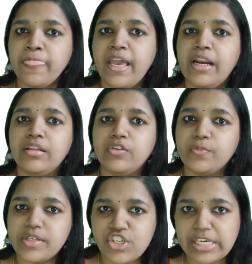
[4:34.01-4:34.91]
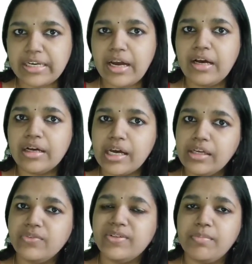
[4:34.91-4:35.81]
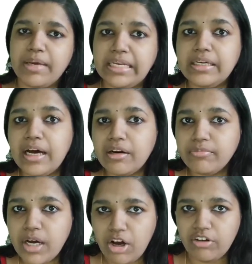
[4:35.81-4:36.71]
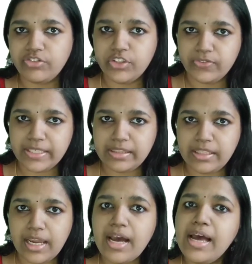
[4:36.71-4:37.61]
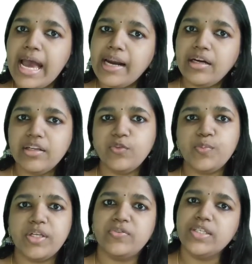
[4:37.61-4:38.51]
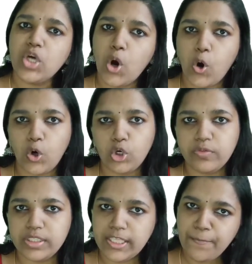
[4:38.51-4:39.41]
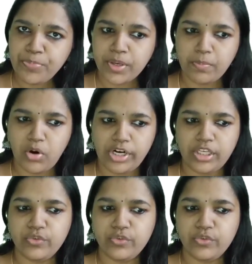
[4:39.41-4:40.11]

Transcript: and the Sparsha Grahaka is the main karma of this Indriya and it is present all over the body.